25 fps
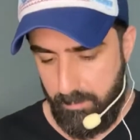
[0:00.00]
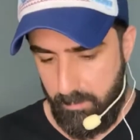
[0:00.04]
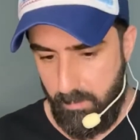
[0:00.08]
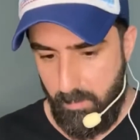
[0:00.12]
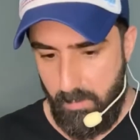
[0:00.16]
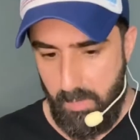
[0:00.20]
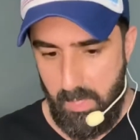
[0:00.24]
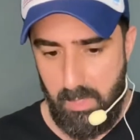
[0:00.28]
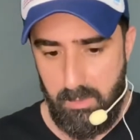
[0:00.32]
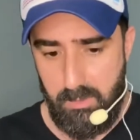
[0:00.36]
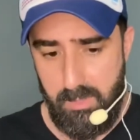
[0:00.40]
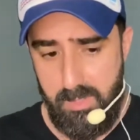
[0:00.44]

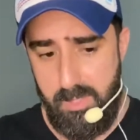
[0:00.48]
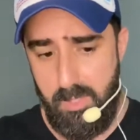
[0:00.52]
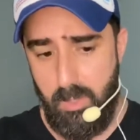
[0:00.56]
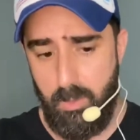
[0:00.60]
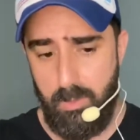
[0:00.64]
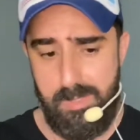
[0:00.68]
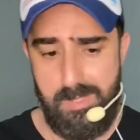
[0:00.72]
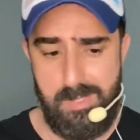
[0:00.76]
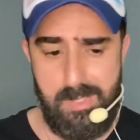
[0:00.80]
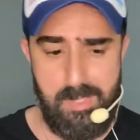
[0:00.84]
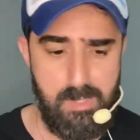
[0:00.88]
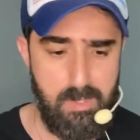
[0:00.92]
This whole
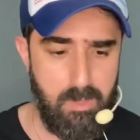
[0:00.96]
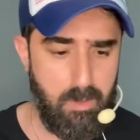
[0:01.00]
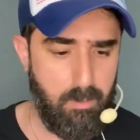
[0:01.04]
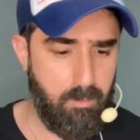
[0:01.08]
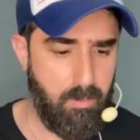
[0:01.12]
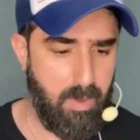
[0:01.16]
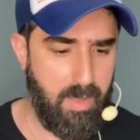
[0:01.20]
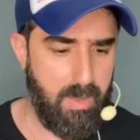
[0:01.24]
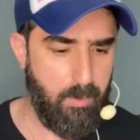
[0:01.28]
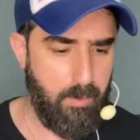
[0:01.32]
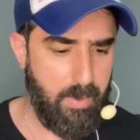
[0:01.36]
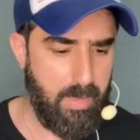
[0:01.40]
system,
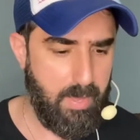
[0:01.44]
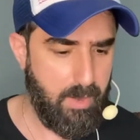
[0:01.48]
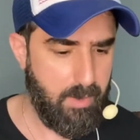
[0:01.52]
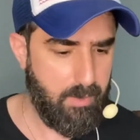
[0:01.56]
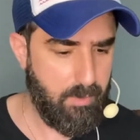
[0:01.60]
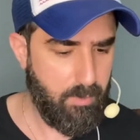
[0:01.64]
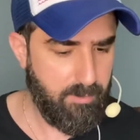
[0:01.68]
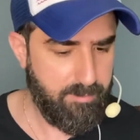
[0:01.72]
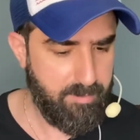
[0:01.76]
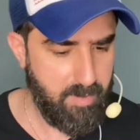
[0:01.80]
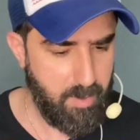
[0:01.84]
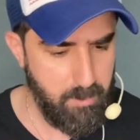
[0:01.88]
by the way, I don't know
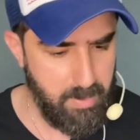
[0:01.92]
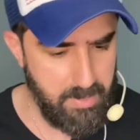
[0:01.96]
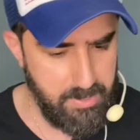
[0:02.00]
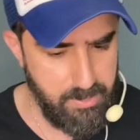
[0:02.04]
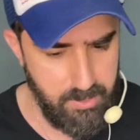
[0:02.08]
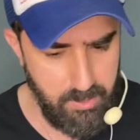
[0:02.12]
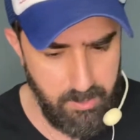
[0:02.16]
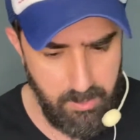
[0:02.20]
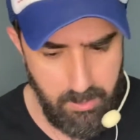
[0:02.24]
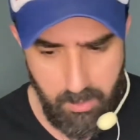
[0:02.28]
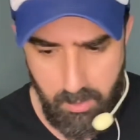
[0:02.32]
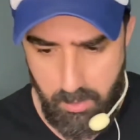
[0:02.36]
if I
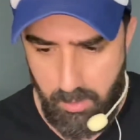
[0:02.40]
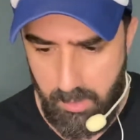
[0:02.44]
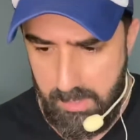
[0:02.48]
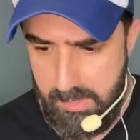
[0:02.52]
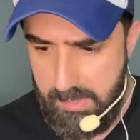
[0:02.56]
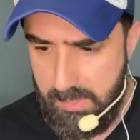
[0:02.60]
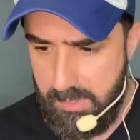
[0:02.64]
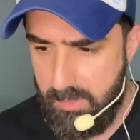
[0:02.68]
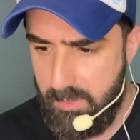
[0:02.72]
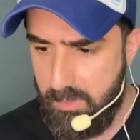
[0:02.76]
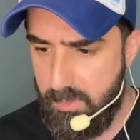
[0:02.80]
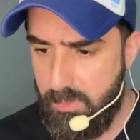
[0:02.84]
mentioned,
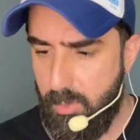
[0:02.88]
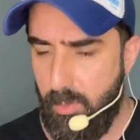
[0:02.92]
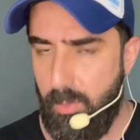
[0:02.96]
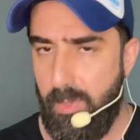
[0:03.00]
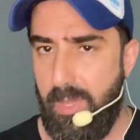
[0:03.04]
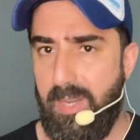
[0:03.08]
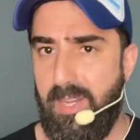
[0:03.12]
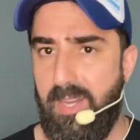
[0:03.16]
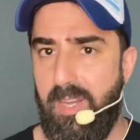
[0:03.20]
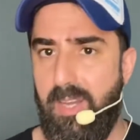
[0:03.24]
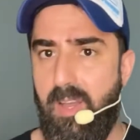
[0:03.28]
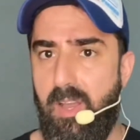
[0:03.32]
costs
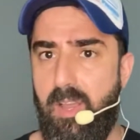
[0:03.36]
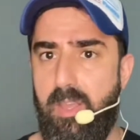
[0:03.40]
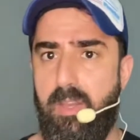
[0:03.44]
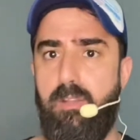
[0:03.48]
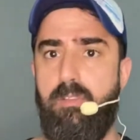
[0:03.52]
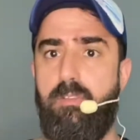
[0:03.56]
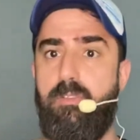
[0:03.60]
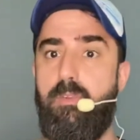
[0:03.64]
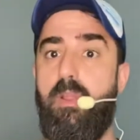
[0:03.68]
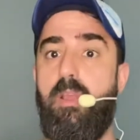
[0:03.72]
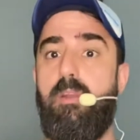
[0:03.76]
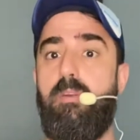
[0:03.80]
$299,
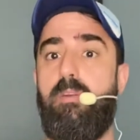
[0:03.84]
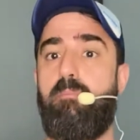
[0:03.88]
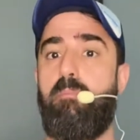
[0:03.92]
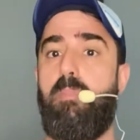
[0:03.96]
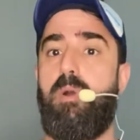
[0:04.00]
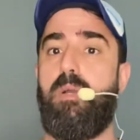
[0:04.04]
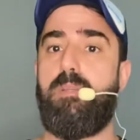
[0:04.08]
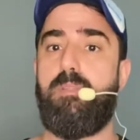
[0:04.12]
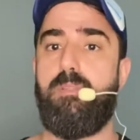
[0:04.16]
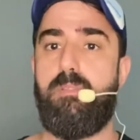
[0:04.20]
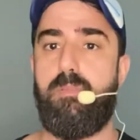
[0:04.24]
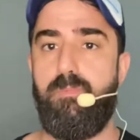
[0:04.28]
300
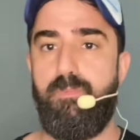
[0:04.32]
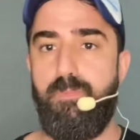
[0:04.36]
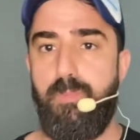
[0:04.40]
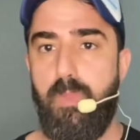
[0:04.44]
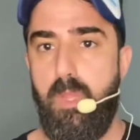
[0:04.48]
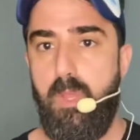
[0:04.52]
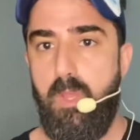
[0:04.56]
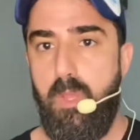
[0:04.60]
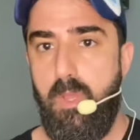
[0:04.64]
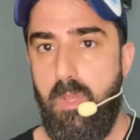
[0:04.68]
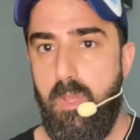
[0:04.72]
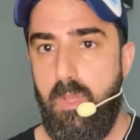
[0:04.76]
bucks.
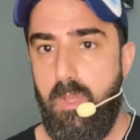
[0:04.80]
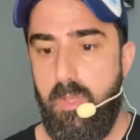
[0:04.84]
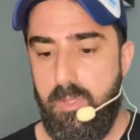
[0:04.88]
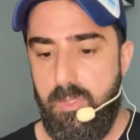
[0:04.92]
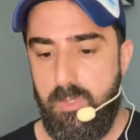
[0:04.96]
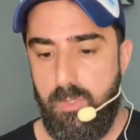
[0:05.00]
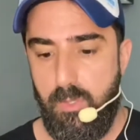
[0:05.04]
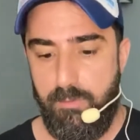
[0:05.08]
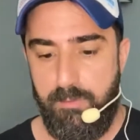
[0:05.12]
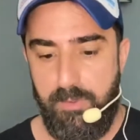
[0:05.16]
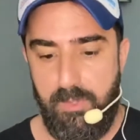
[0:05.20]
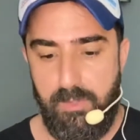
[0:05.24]

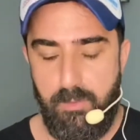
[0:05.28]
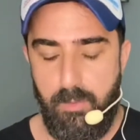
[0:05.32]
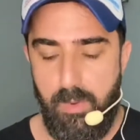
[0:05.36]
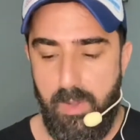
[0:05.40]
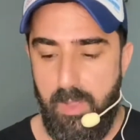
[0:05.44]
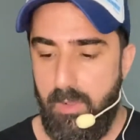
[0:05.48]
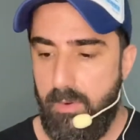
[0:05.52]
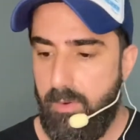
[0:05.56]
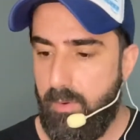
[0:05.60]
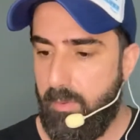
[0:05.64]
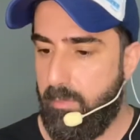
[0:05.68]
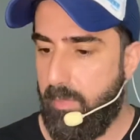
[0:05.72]
So for
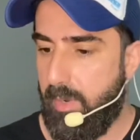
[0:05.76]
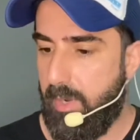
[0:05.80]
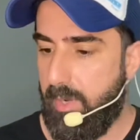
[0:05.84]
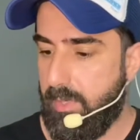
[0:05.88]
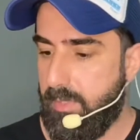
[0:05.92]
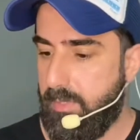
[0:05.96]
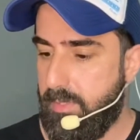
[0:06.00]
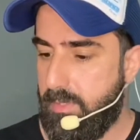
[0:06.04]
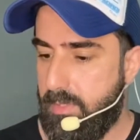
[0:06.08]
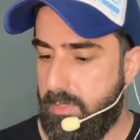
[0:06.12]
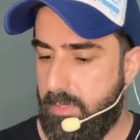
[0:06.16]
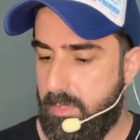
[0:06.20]
300
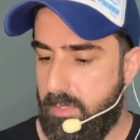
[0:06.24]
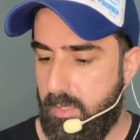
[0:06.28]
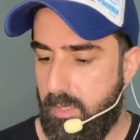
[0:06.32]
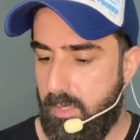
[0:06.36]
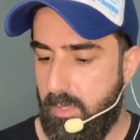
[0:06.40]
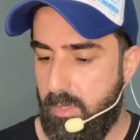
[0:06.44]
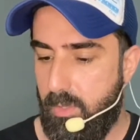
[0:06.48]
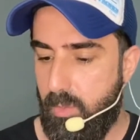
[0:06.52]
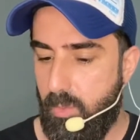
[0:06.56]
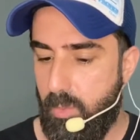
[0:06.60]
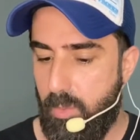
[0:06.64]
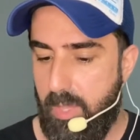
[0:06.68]
bucks,
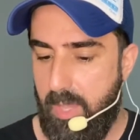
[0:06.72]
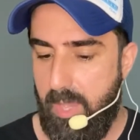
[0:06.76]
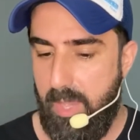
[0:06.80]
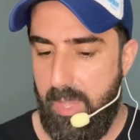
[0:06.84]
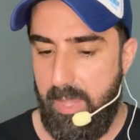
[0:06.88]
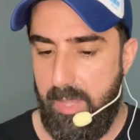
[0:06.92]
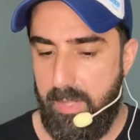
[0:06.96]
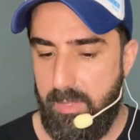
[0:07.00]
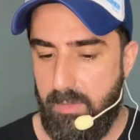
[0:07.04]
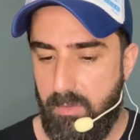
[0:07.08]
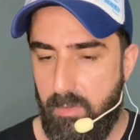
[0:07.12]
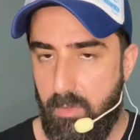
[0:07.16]
you
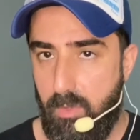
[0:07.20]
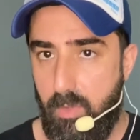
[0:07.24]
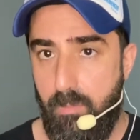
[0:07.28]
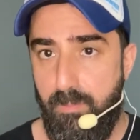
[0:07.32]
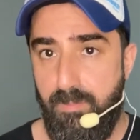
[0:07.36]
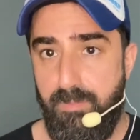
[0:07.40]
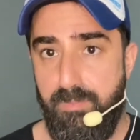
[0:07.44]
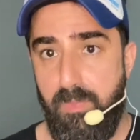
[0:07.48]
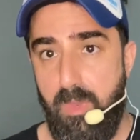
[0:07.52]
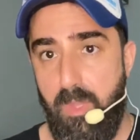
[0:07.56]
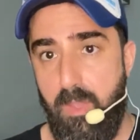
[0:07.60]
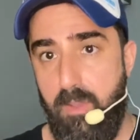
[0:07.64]
get
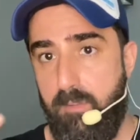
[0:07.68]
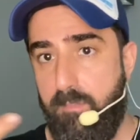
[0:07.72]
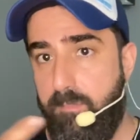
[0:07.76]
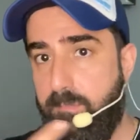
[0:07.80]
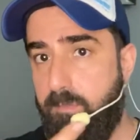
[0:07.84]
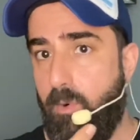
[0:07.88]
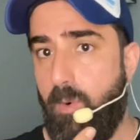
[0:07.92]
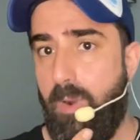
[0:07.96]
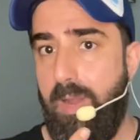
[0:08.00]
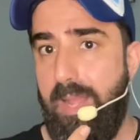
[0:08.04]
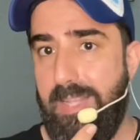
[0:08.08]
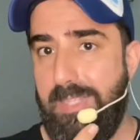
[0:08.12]

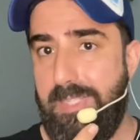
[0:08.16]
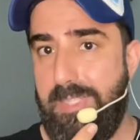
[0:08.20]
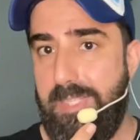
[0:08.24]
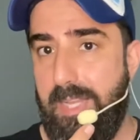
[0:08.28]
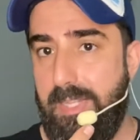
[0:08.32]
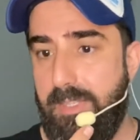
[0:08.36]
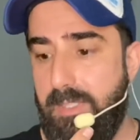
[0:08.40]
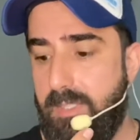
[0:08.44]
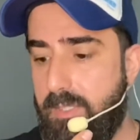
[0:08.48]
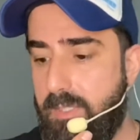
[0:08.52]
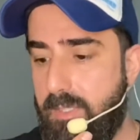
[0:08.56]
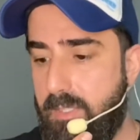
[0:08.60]
4
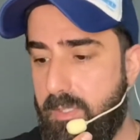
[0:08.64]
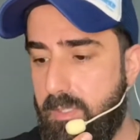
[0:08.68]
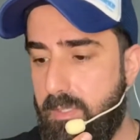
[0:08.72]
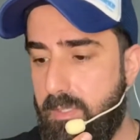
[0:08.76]
headsets,